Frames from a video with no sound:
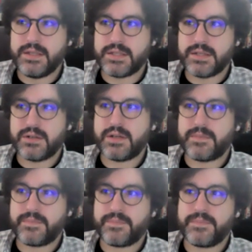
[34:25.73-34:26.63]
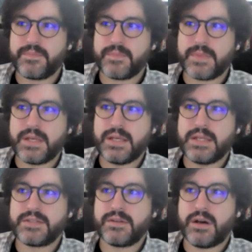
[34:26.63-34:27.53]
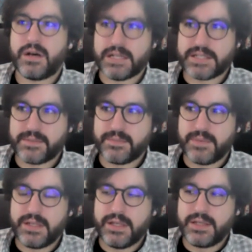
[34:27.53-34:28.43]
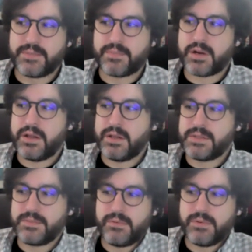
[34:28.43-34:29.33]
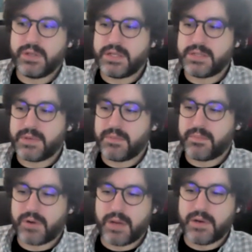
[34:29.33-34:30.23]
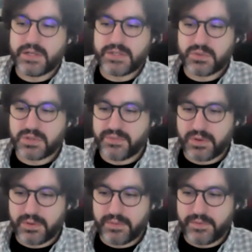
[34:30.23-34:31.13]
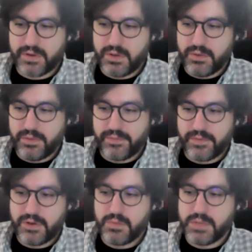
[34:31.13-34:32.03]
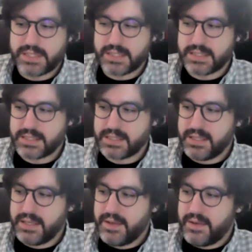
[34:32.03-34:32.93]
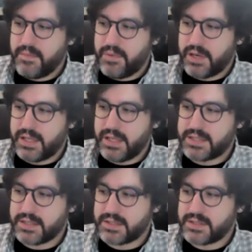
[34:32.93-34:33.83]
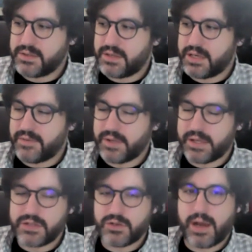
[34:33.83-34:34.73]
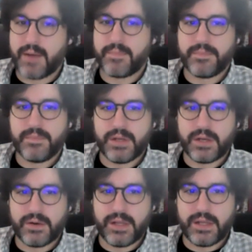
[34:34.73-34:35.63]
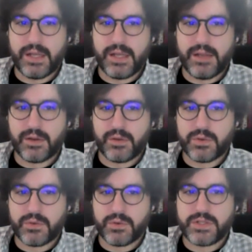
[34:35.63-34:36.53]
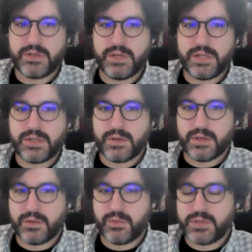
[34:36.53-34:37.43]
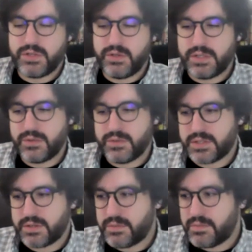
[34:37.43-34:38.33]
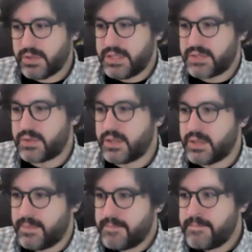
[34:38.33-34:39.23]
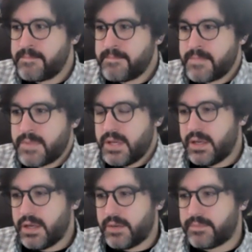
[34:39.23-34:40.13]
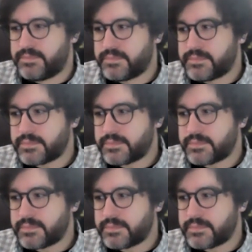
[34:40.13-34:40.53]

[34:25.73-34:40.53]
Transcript: Instagram is awesome. It really is my primary source for new business, but it's also kind of like a trap, you know. And like once you get to a certain place with it, you know,